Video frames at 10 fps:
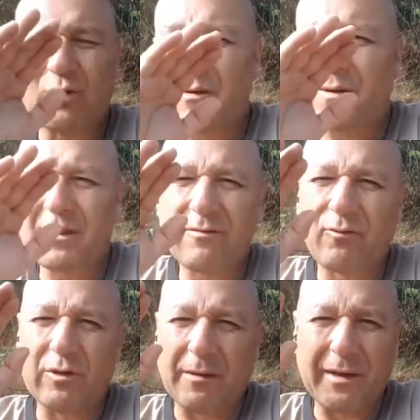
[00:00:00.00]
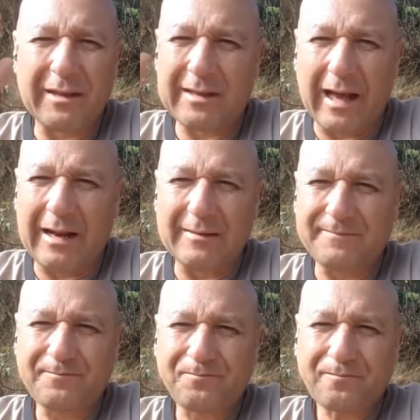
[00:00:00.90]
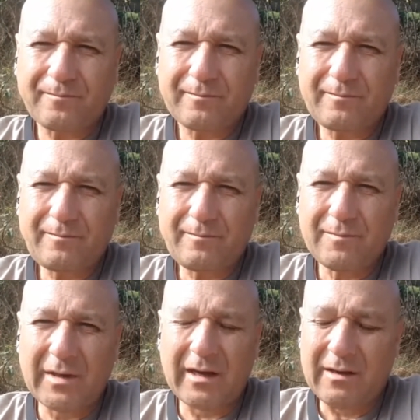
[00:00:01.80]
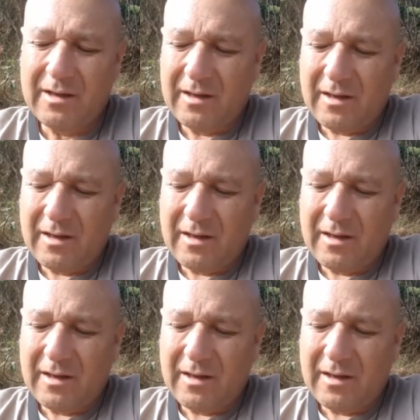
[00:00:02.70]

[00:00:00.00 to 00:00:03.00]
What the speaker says: it's fundamental. Absolutely fundamental.